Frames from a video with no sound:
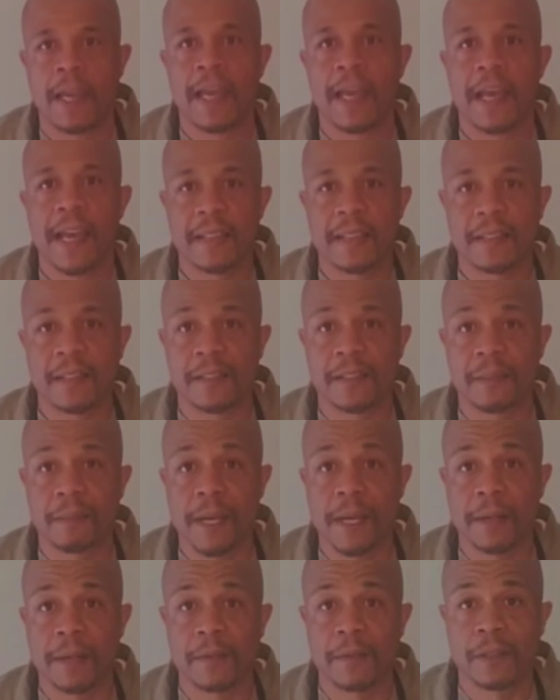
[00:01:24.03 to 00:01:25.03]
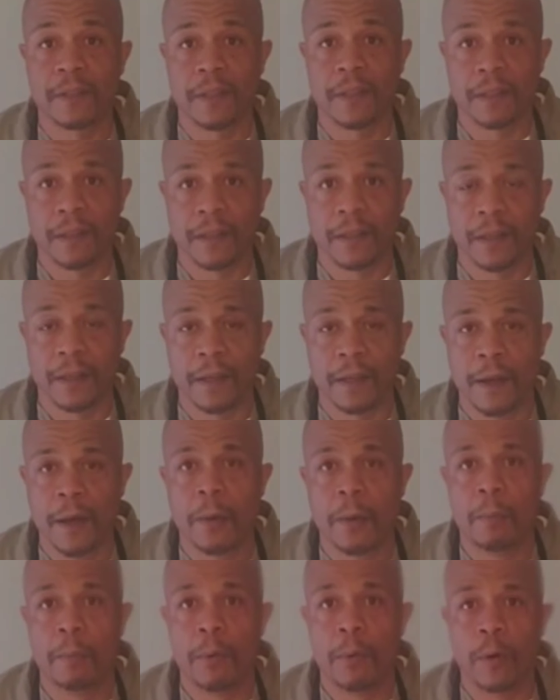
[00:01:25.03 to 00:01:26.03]
As the tomatoes are cooking,
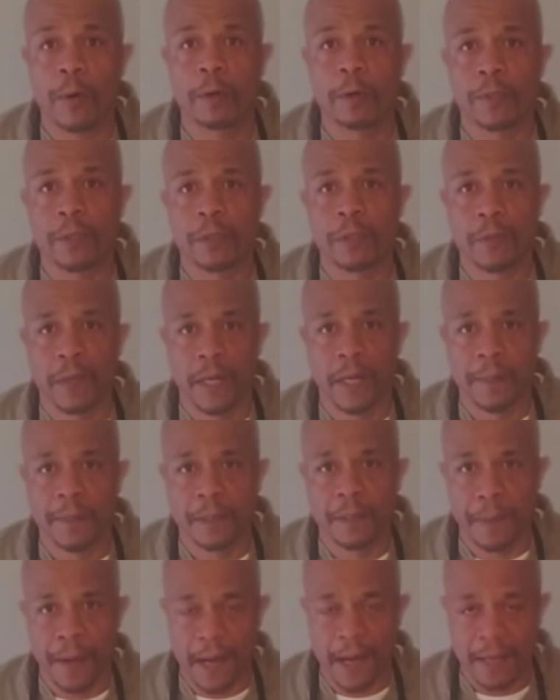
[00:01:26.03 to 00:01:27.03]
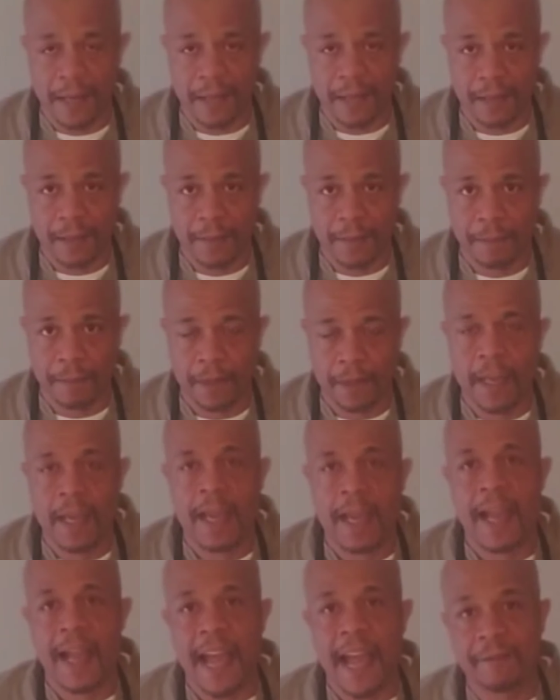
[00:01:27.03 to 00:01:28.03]
boil 2 cups of pasta.
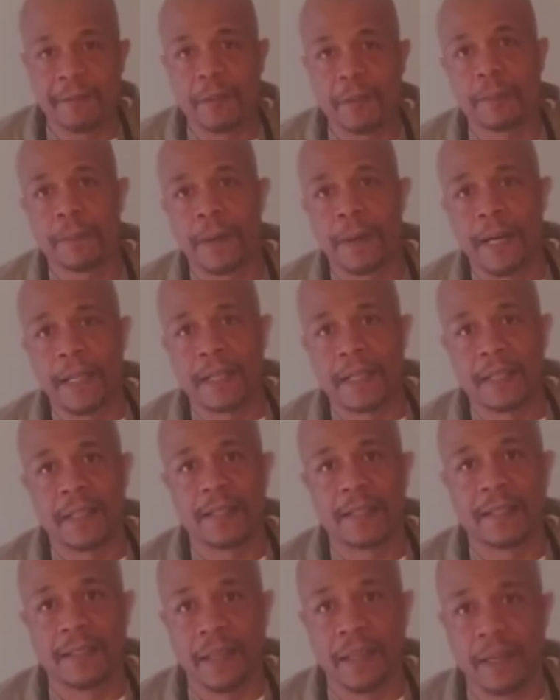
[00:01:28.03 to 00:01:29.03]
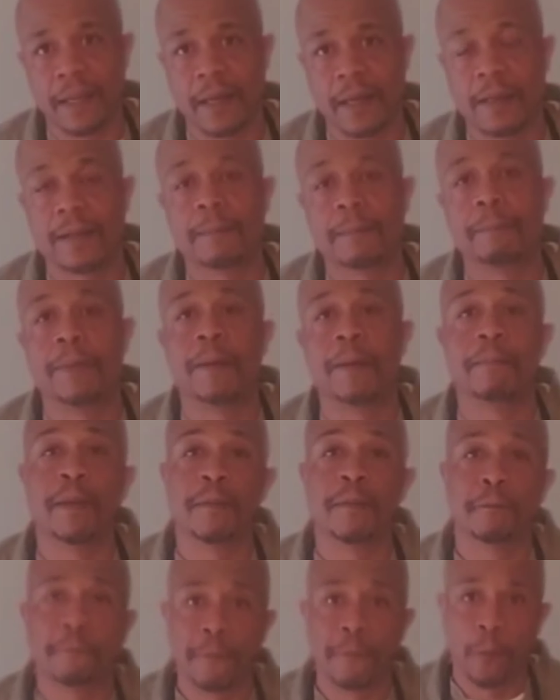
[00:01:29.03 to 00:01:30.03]
After the pasta is done, but
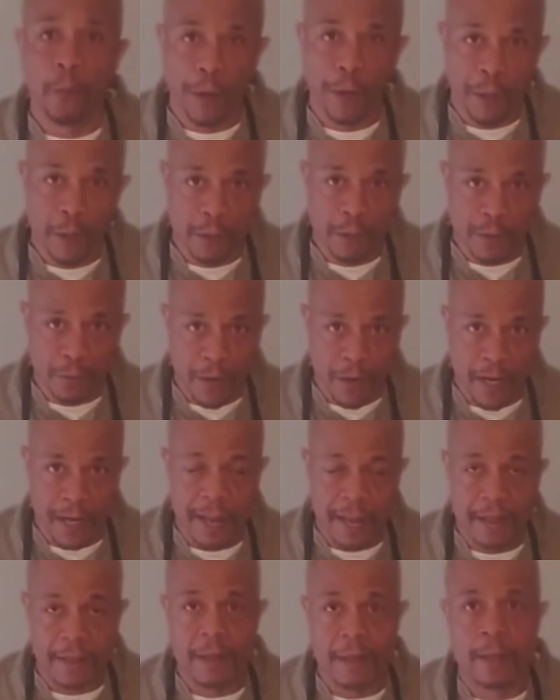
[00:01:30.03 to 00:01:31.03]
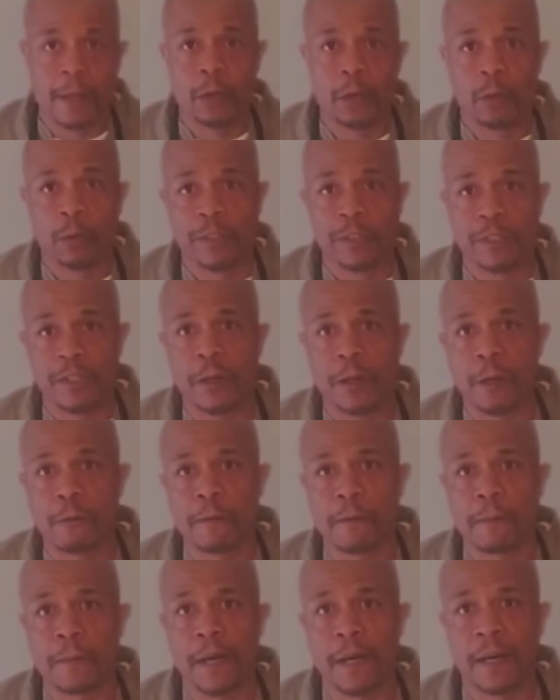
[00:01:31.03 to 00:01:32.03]
before you drain it, reserve
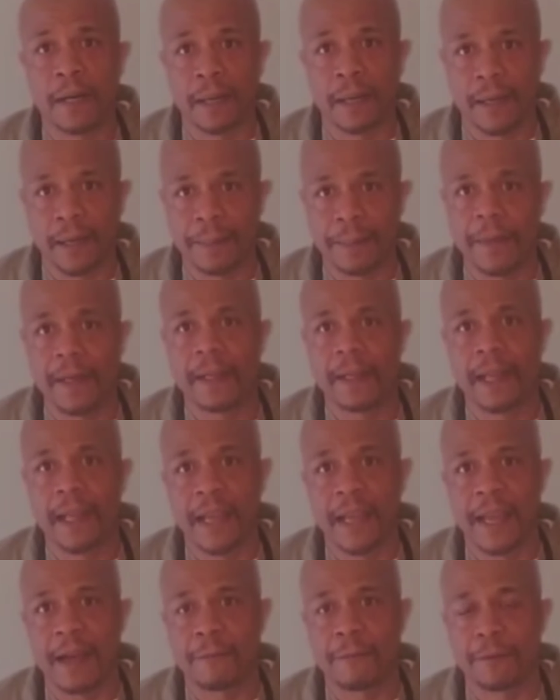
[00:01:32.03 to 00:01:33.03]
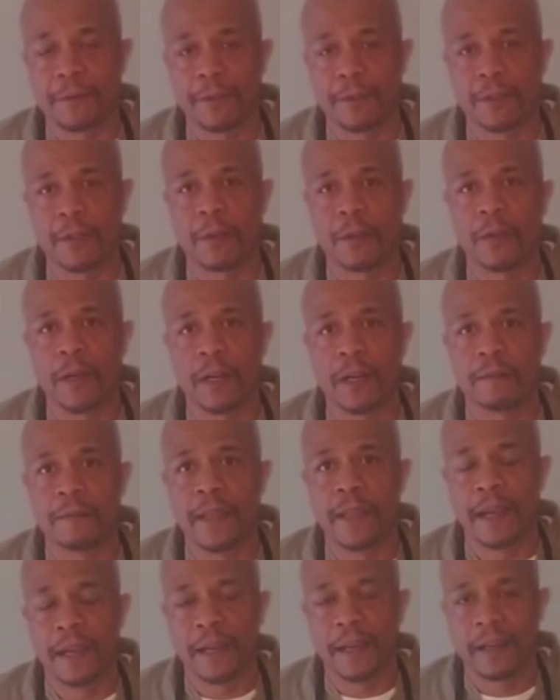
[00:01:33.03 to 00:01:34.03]
about 1.5 cups or so of
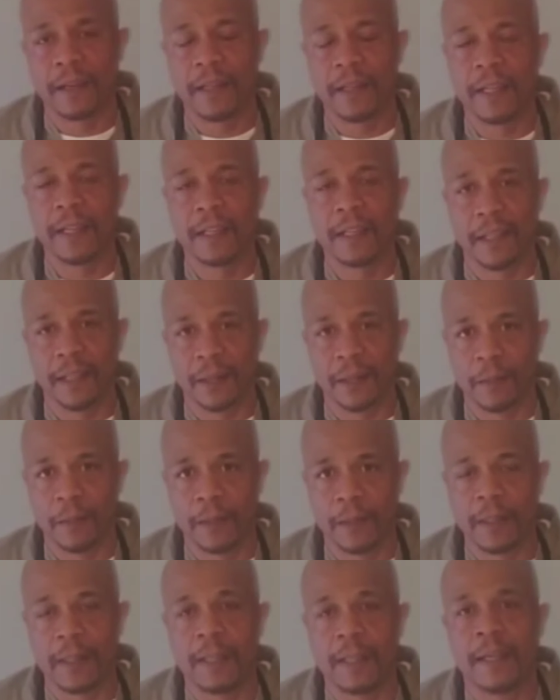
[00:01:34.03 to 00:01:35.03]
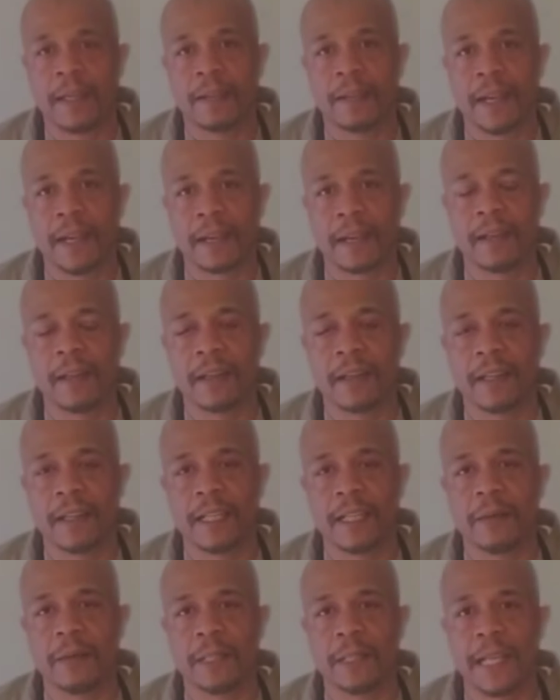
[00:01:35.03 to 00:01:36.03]
that cooking liquid. That cooking
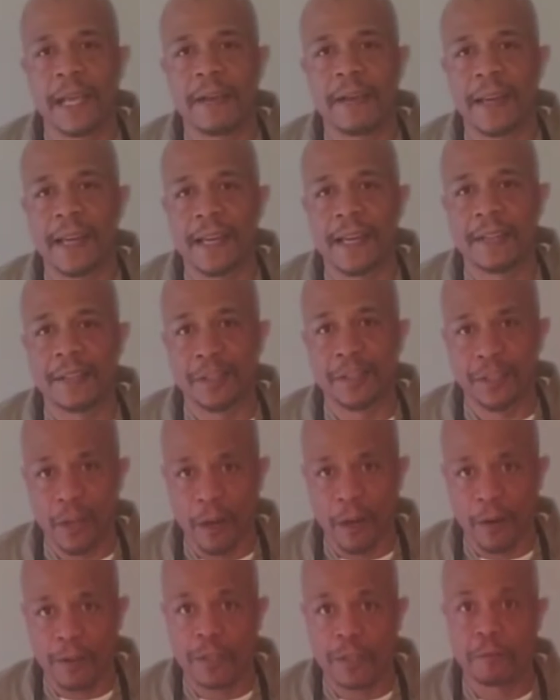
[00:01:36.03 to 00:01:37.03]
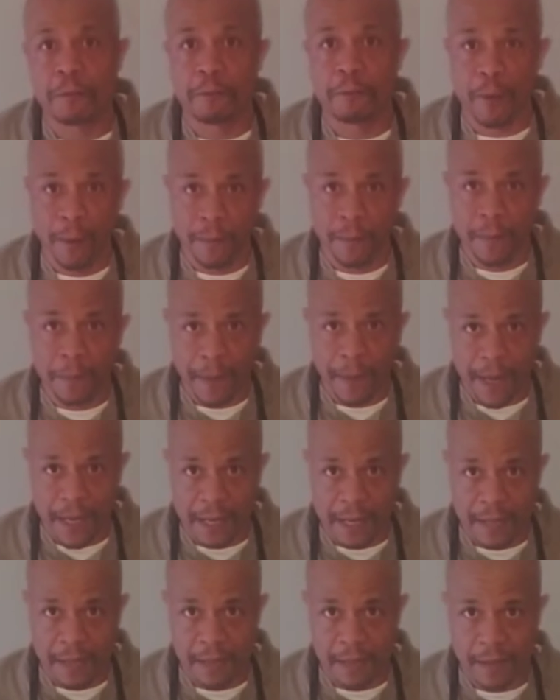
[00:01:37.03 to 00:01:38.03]
liquid now has starch from the
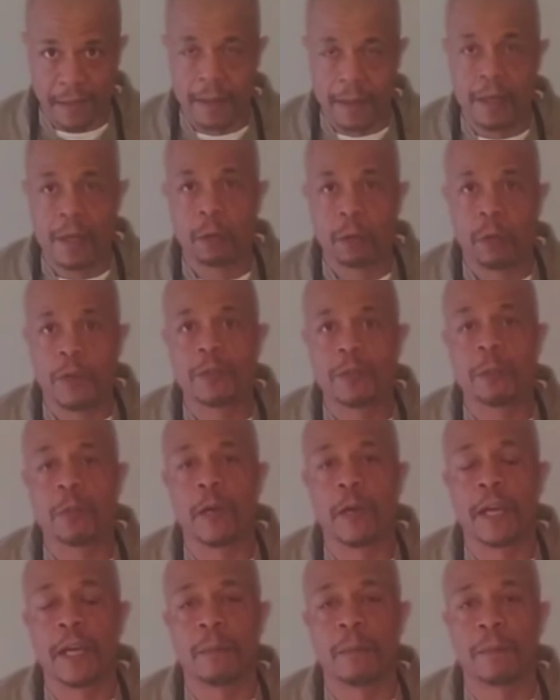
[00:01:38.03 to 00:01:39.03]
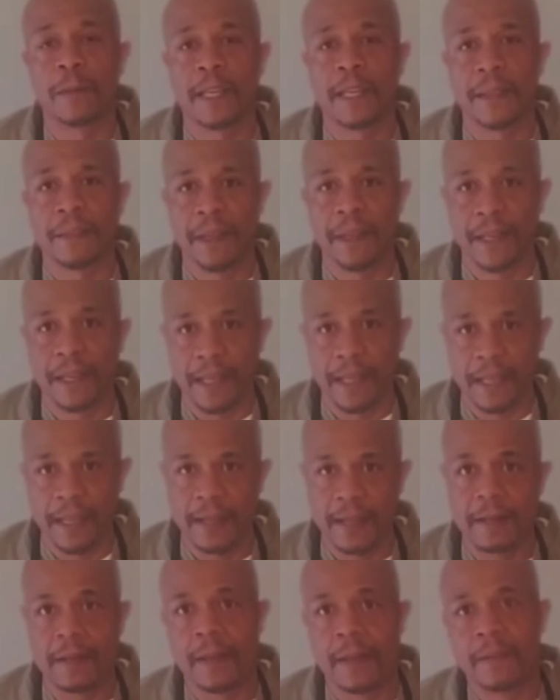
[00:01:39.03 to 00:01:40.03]
pasta, which will help in the
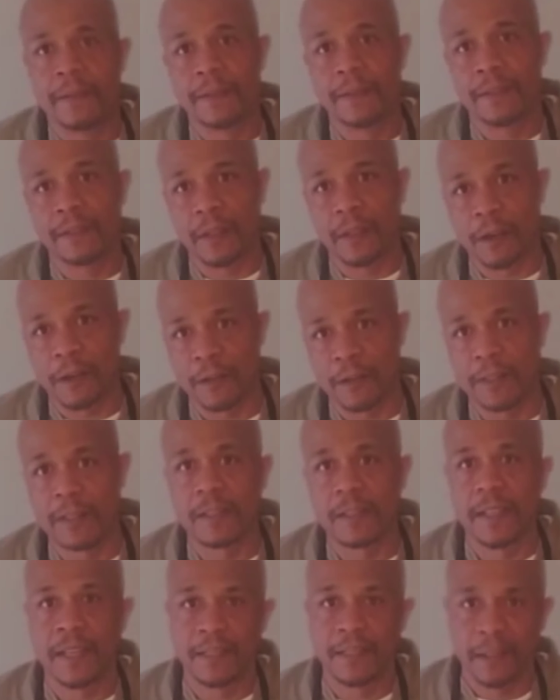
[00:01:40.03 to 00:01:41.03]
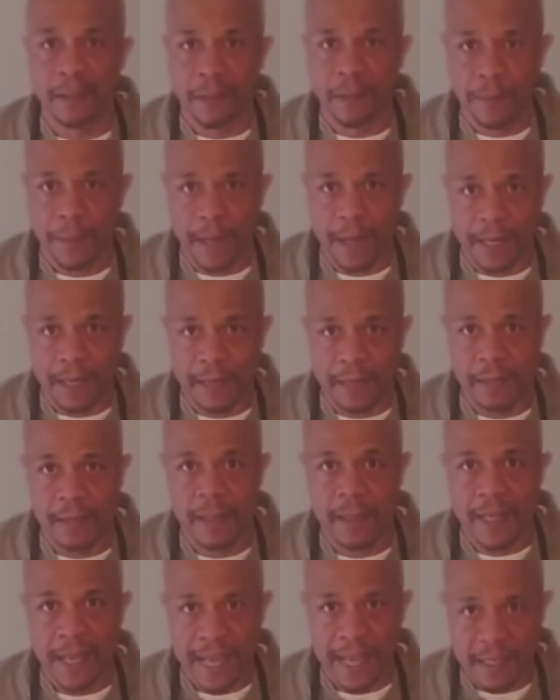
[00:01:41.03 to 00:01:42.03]
end the sauce stick to the pasta
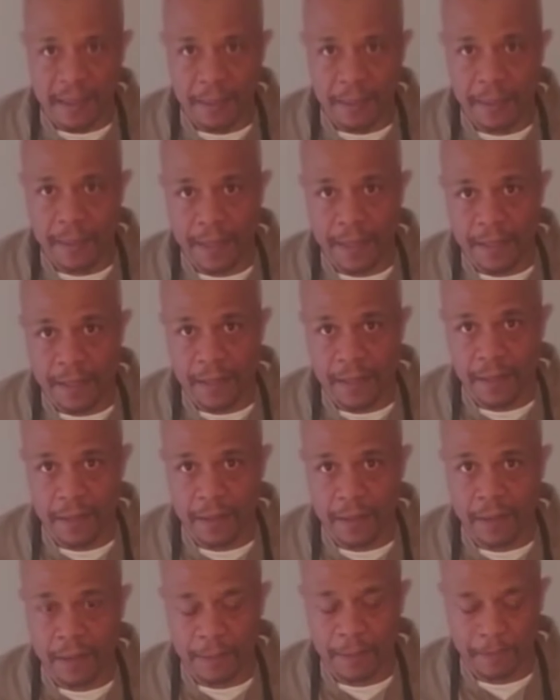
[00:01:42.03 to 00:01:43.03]
as it begins to cook.